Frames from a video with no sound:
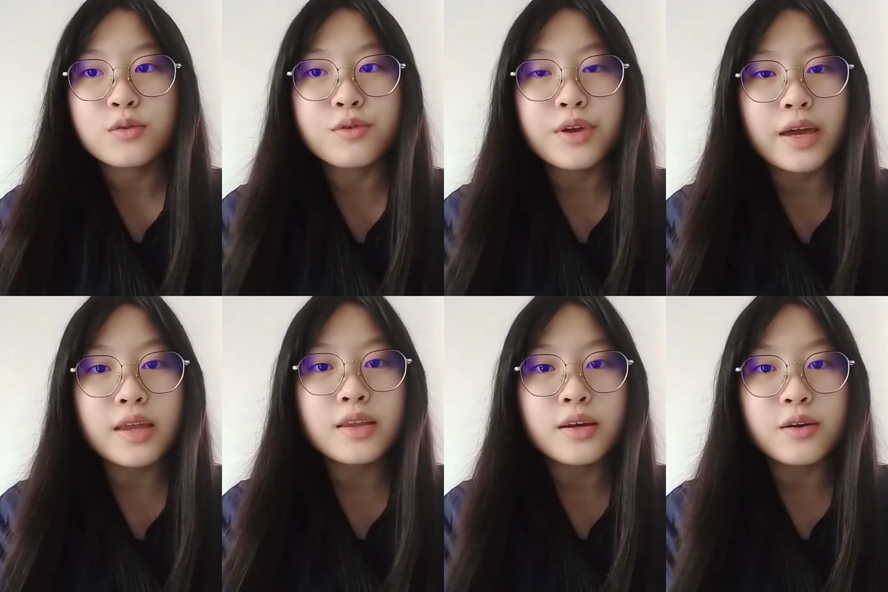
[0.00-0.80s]
to
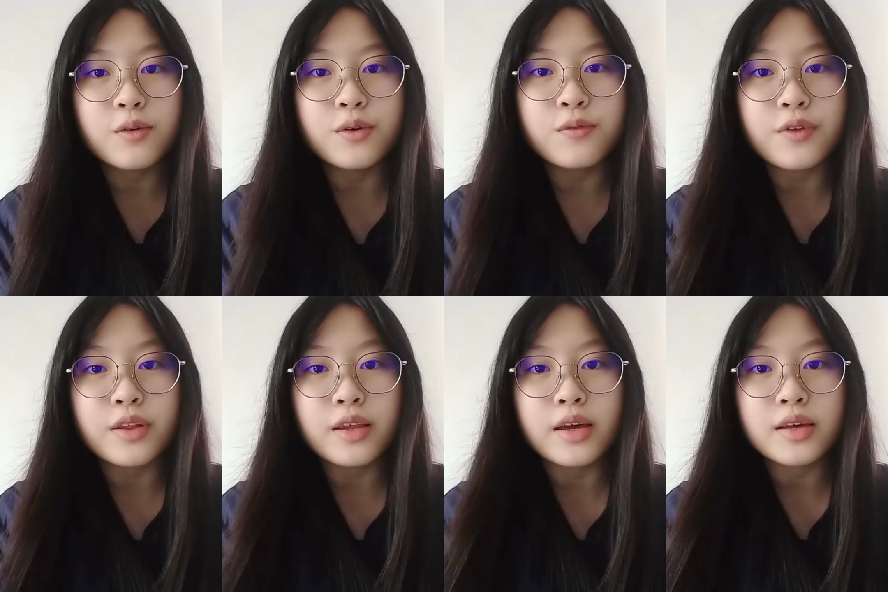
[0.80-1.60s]
regain the good
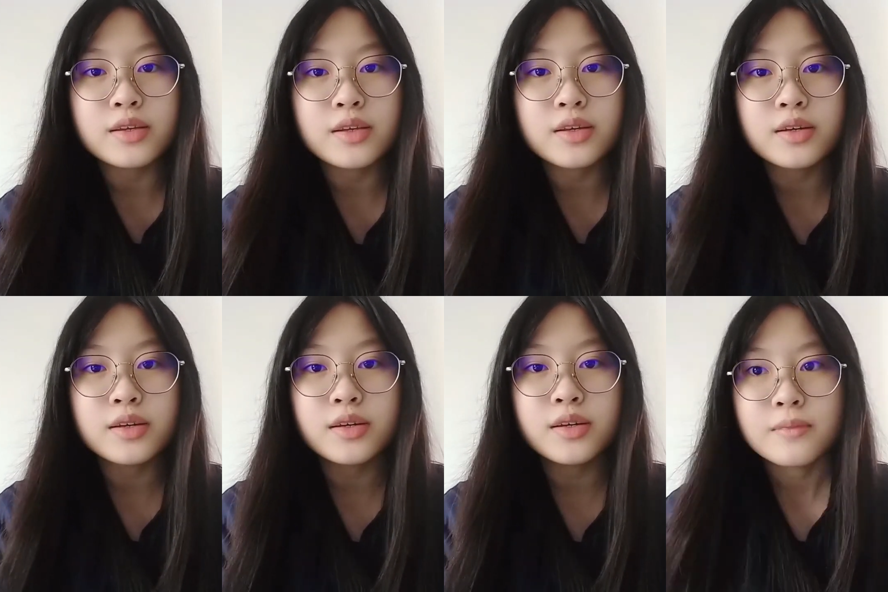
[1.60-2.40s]
feelings.
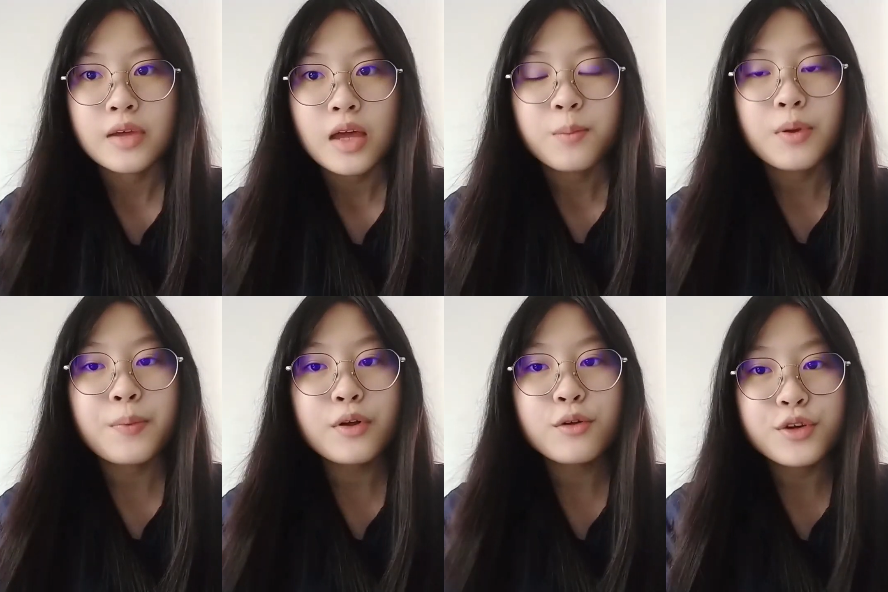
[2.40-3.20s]

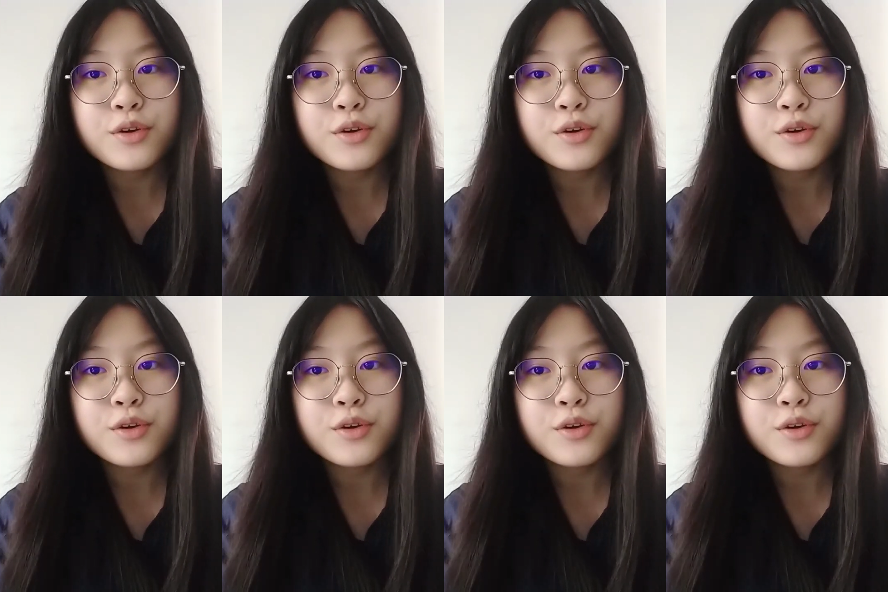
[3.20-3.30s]
People who